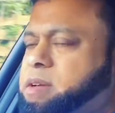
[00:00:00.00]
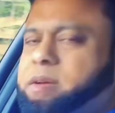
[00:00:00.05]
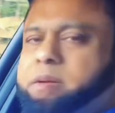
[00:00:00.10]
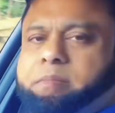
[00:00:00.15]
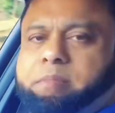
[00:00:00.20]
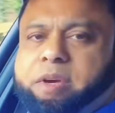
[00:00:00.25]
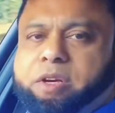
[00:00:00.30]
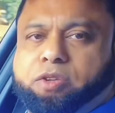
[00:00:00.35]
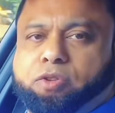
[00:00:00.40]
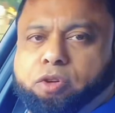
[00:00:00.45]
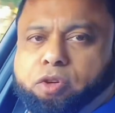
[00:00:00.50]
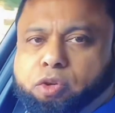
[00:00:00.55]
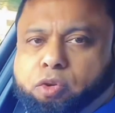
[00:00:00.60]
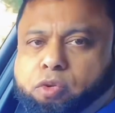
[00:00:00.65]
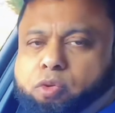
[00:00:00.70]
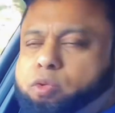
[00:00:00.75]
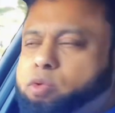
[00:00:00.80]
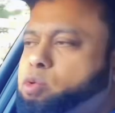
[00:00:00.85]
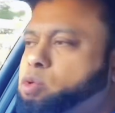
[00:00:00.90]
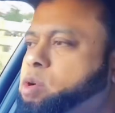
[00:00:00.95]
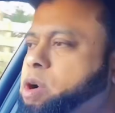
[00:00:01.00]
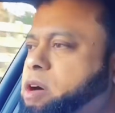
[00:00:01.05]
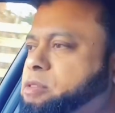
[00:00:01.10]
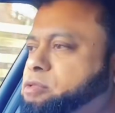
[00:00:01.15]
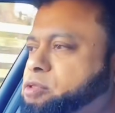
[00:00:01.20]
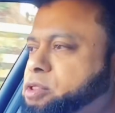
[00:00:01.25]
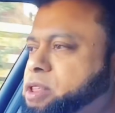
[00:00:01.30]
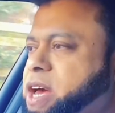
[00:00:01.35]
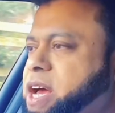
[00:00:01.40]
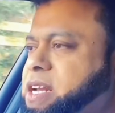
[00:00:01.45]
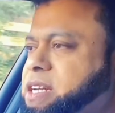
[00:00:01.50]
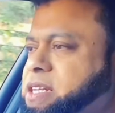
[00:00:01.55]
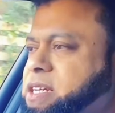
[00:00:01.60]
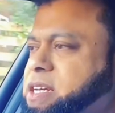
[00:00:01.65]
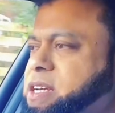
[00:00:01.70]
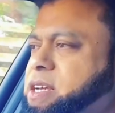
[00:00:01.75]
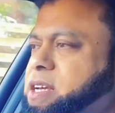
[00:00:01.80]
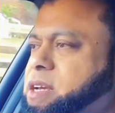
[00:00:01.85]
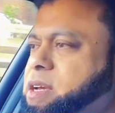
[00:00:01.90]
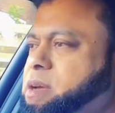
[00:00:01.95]
Make sure you look out for that.
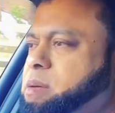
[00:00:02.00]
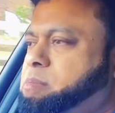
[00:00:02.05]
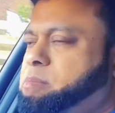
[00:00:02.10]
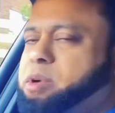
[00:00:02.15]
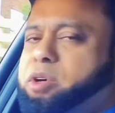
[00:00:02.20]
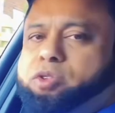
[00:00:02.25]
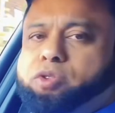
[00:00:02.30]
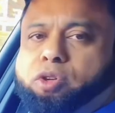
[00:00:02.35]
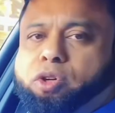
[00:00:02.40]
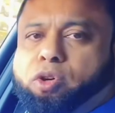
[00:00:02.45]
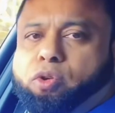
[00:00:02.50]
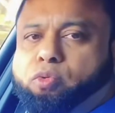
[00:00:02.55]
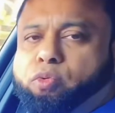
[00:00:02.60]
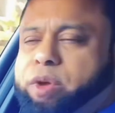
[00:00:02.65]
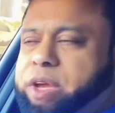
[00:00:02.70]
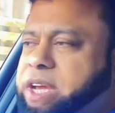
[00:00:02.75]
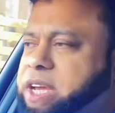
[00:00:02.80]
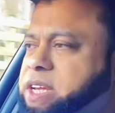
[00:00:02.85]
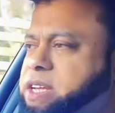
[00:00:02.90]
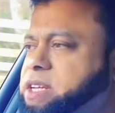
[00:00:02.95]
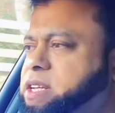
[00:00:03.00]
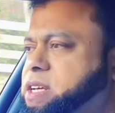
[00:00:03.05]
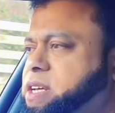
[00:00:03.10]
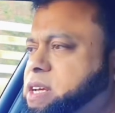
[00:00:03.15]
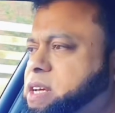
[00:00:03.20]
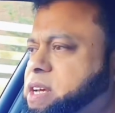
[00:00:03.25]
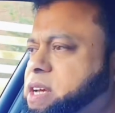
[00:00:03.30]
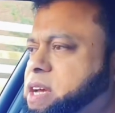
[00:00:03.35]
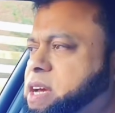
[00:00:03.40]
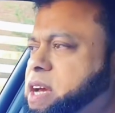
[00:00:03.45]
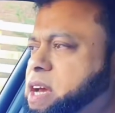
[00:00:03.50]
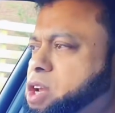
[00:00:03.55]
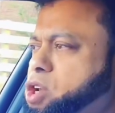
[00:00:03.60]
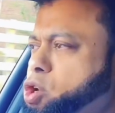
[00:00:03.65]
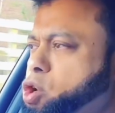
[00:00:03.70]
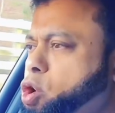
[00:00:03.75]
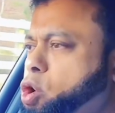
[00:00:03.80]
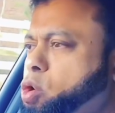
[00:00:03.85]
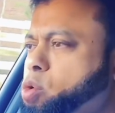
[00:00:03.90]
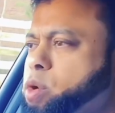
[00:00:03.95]
Make sure you read and
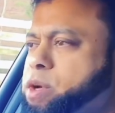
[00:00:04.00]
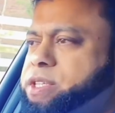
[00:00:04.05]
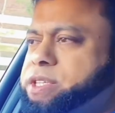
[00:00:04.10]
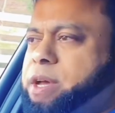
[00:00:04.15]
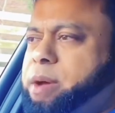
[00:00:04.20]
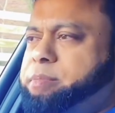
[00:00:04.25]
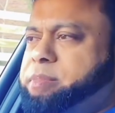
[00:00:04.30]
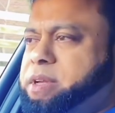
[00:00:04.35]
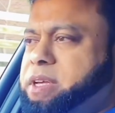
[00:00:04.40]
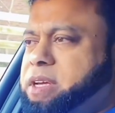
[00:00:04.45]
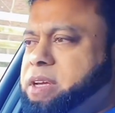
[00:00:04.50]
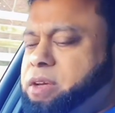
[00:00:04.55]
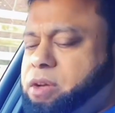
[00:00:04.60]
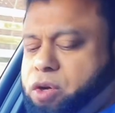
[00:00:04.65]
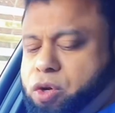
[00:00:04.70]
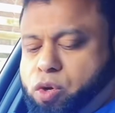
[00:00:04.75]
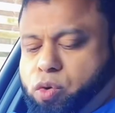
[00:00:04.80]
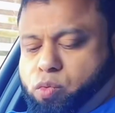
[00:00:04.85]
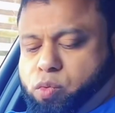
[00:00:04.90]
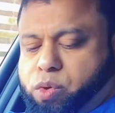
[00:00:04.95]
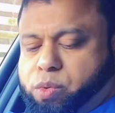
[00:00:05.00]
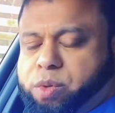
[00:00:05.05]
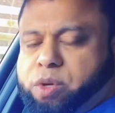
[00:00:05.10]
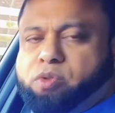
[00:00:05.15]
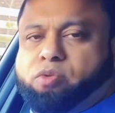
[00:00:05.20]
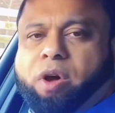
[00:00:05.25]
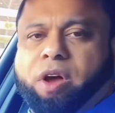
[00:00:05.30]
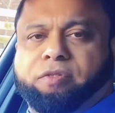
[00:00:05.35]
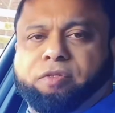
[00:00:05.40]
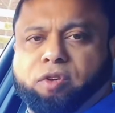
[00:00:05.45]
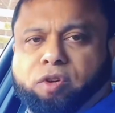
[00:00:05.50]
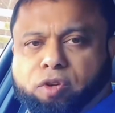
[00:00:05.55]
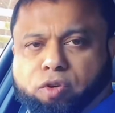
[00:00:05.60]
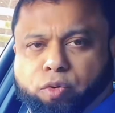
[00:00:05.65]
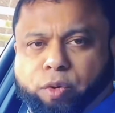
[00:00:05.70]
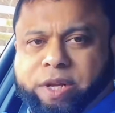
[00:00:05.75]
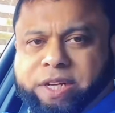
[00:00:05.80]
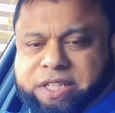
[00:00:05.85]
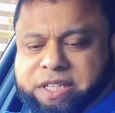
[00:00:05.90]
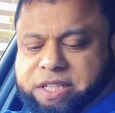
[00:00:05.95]
know what's happening. We were driving on
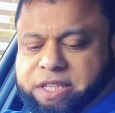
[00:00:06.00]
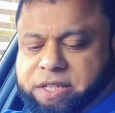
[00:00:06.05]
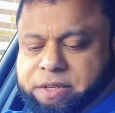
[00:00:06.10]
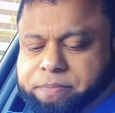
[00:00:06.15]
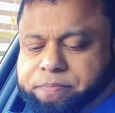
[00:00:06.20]
20.